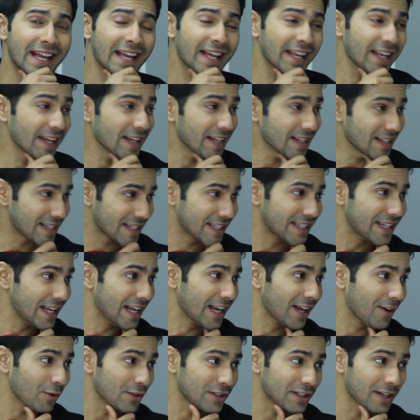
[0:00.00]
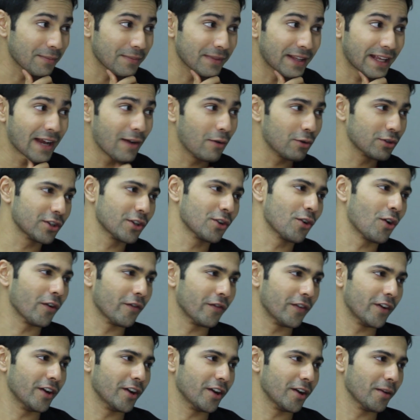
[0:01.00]
aerial silk or something I wasn't
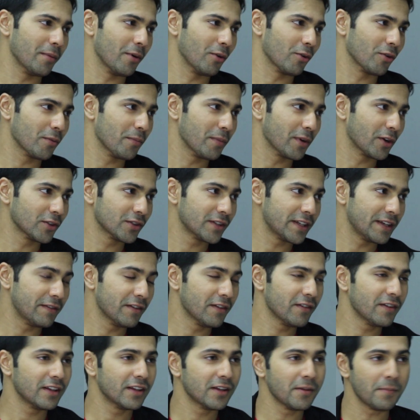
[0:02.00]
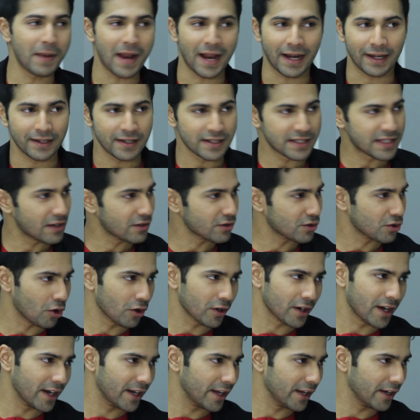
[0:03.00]
confident about because even in the practice I was
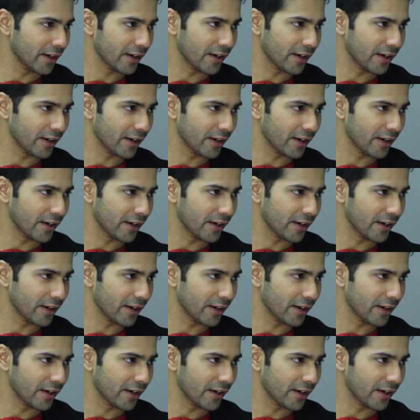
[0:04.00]
not getting